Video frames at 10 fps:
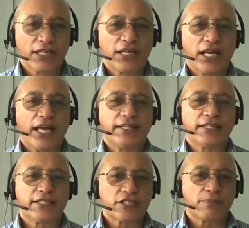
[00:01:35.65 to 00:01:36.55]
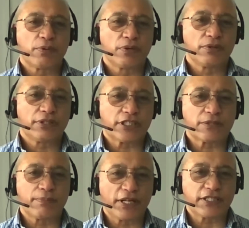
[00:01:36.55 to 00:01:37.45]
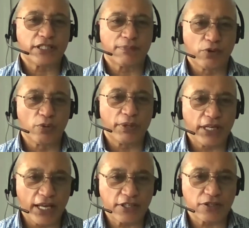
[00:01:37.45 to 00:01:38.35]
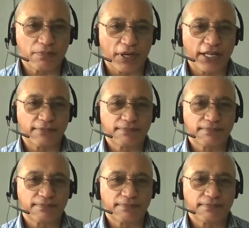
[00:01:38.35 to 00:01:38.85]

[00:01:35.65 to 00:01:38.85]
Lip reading: and the Disability Employment Action Plan.